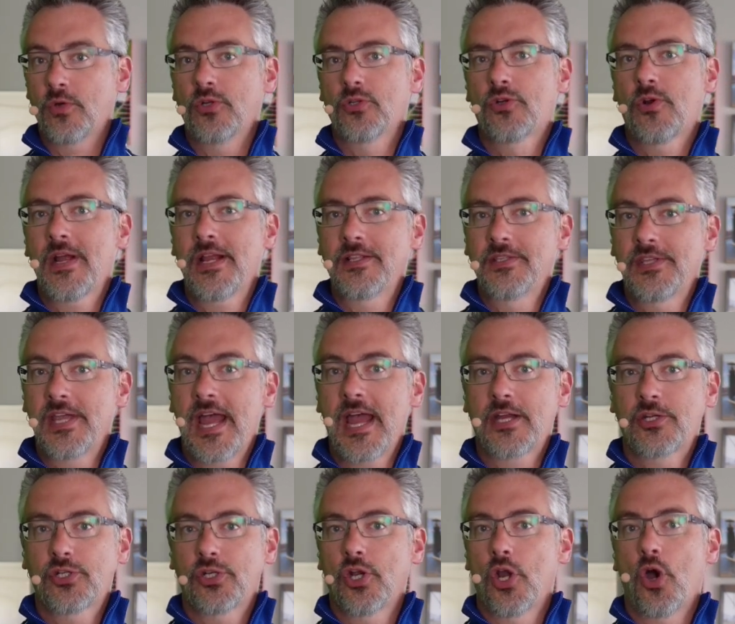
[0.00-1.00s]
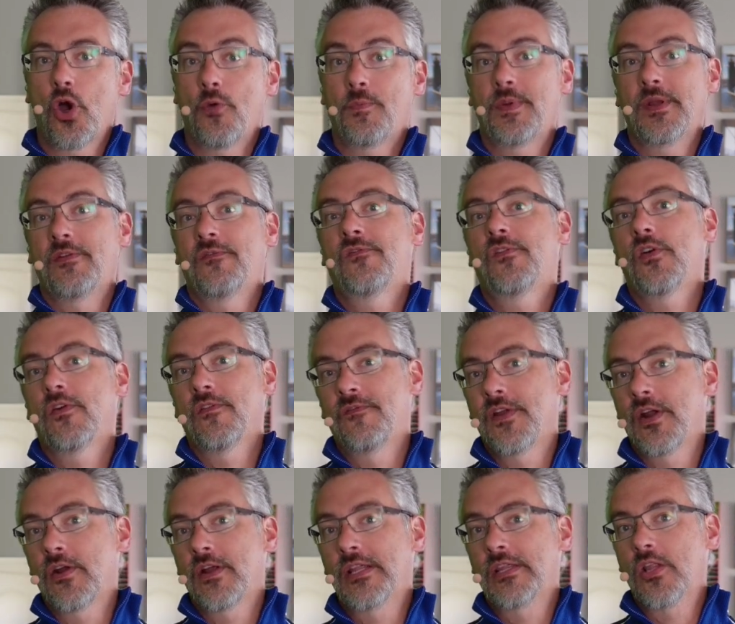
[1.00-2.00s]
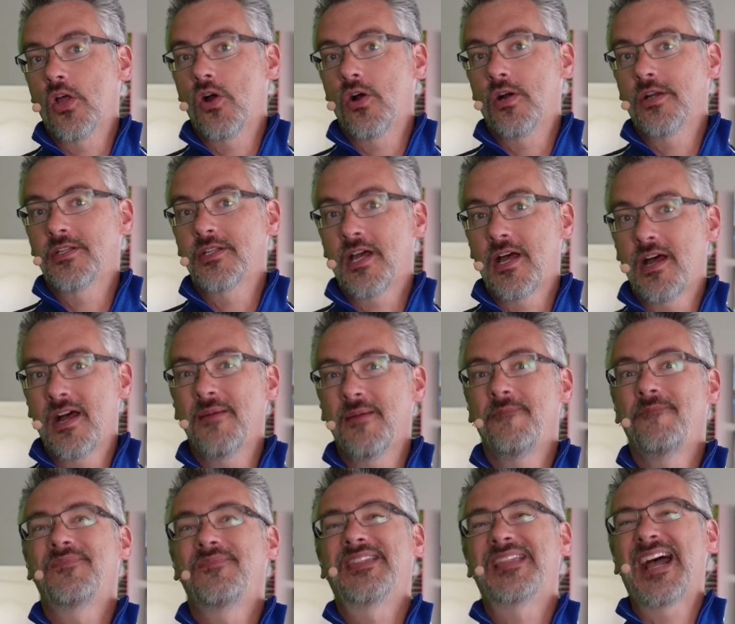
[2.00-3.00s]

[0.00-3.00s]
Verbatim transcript: transaction open for a very long time.